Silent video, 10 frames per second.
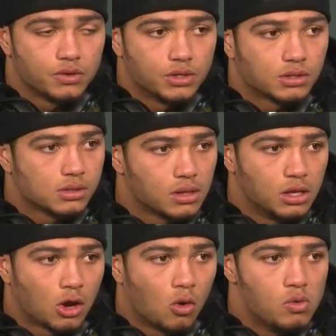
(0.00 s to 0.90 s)
just
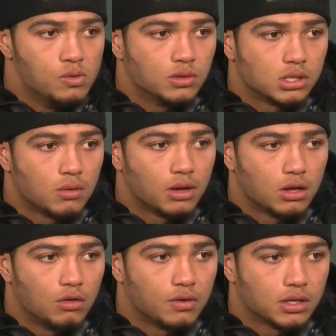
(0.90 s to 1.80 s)
lick our wounds and get ready
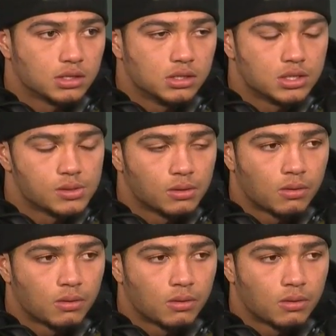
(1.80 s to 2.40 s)
to go for next season.